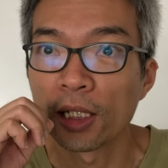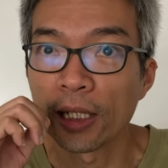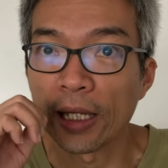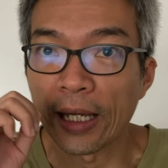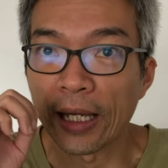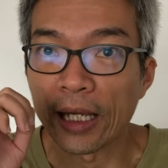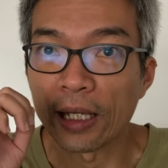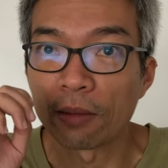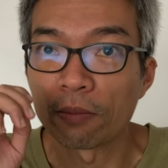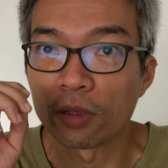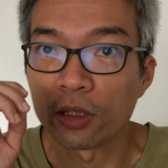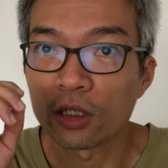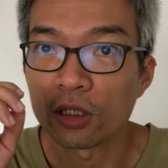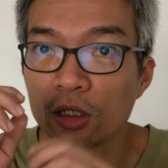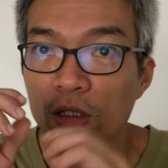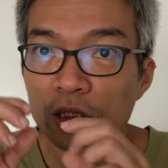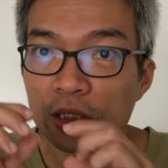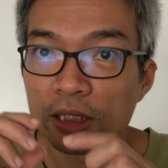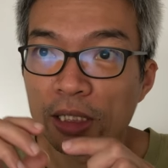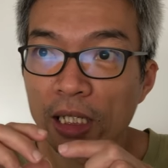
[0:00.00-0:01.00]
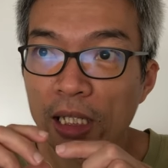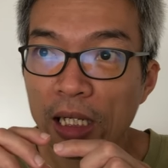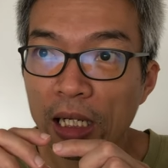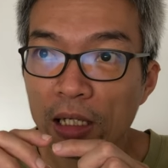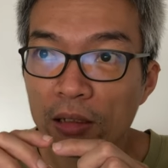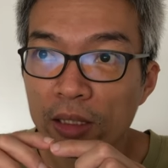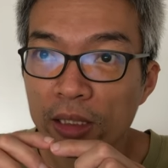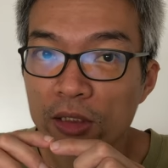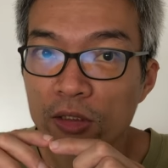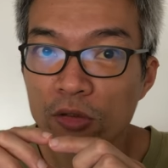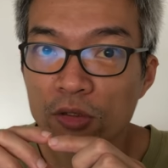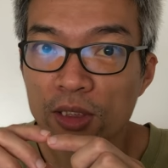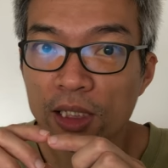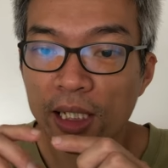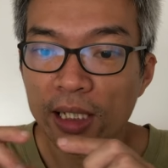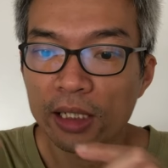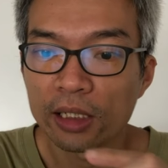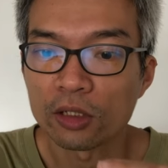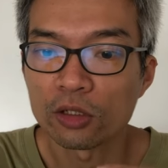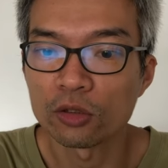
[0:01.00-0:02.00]
And because I like to
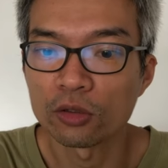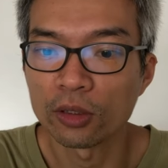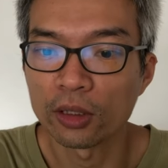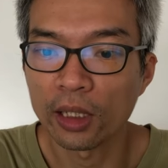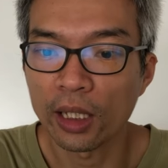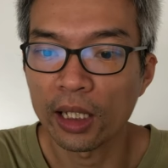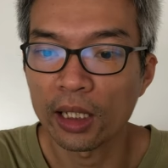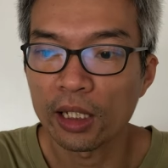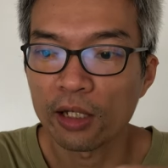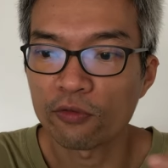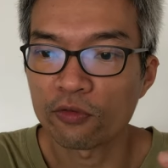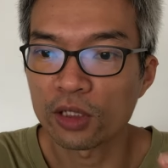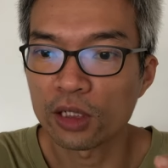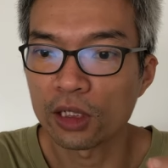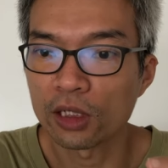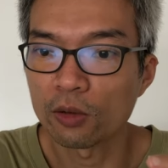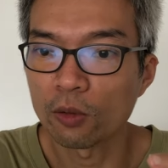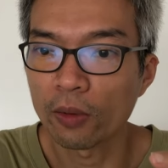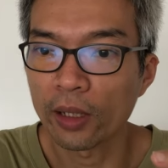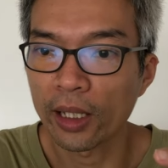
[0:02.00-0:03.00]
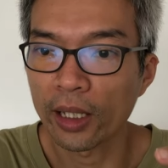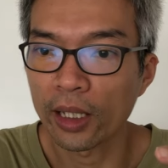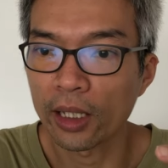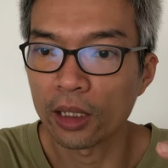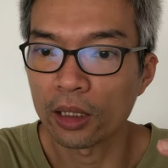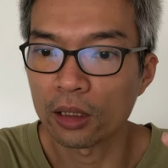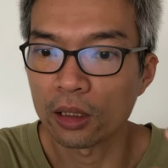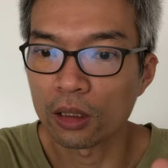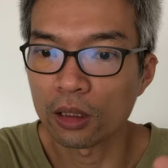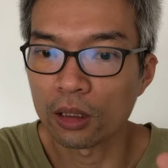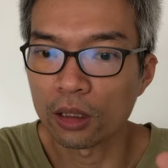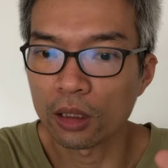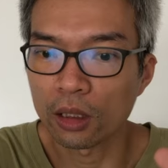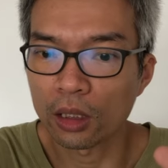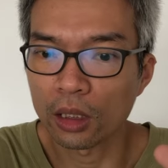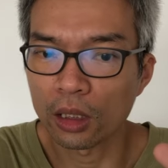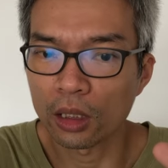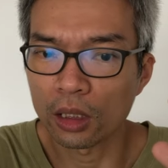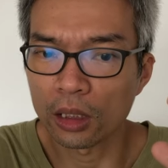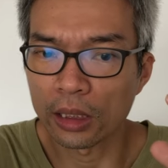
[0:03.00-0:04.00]
tie it to an NFT where
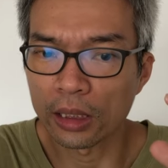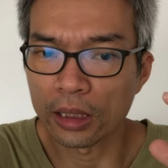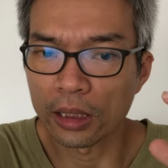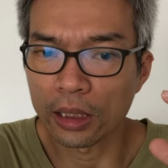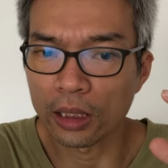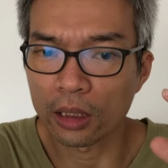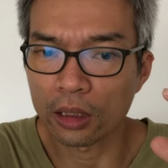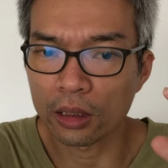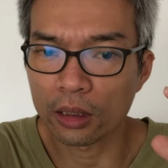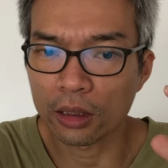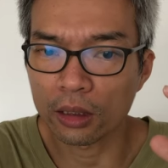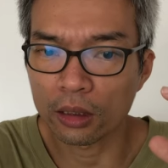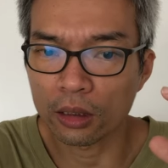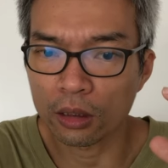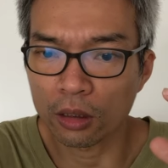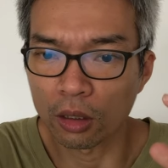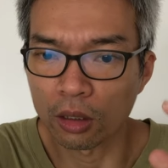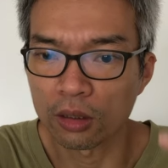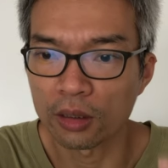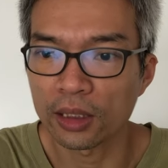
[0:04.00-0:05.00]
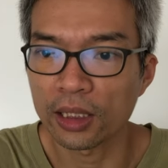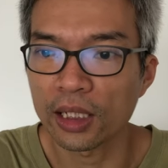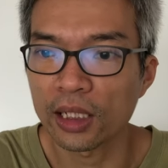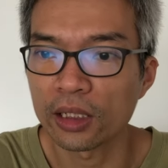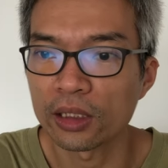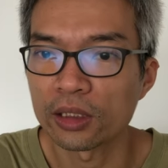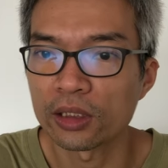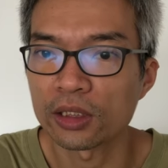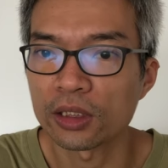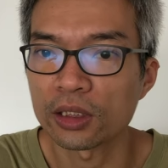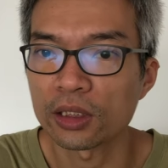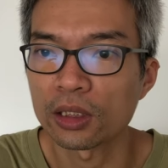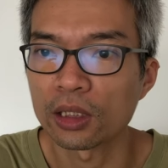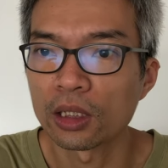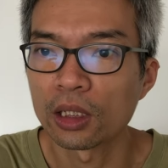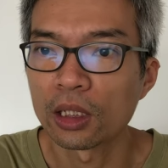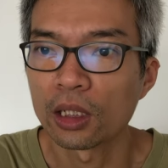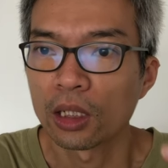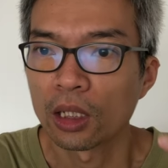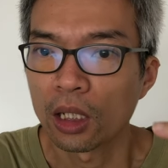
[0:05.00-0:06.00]
it contains
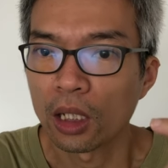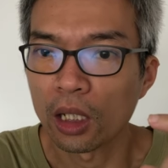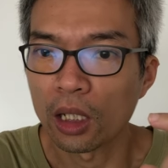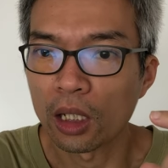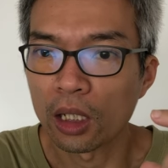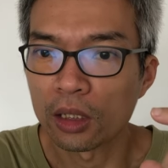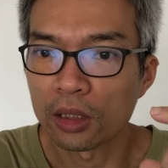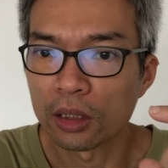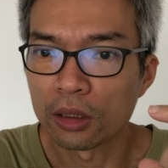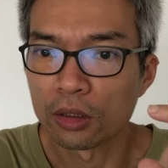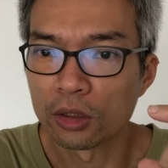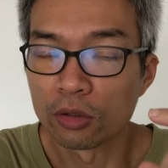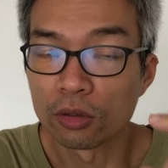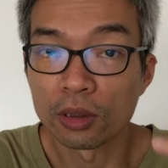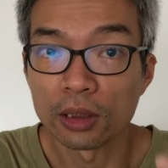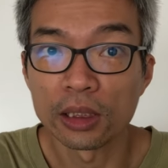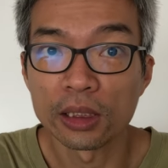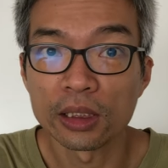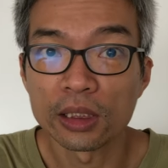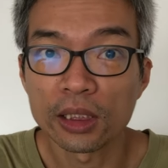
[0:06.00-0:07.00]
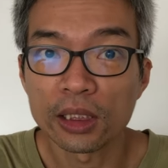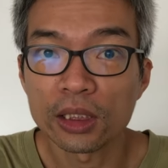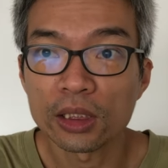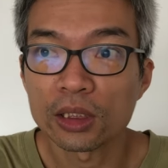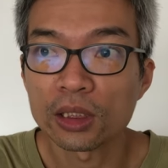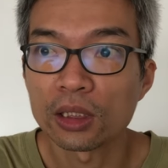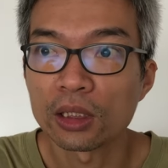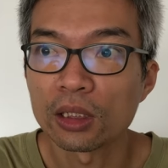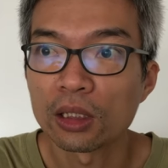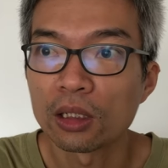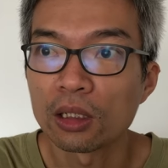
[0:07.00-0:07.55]
utilities,